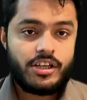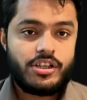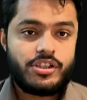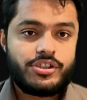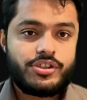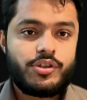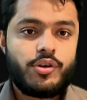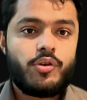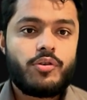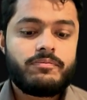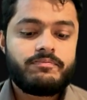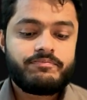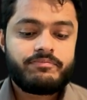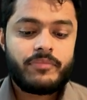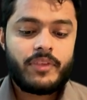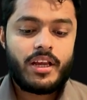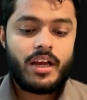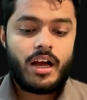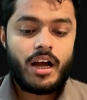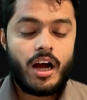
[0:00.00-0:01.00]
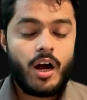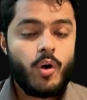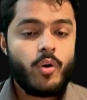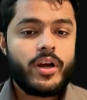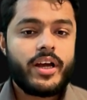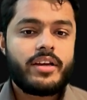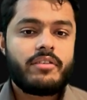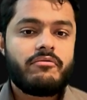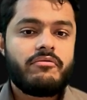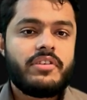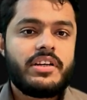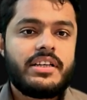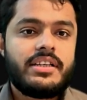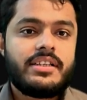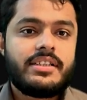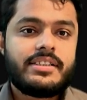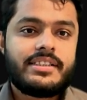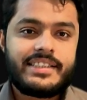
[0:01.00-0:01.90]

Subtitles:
So how can we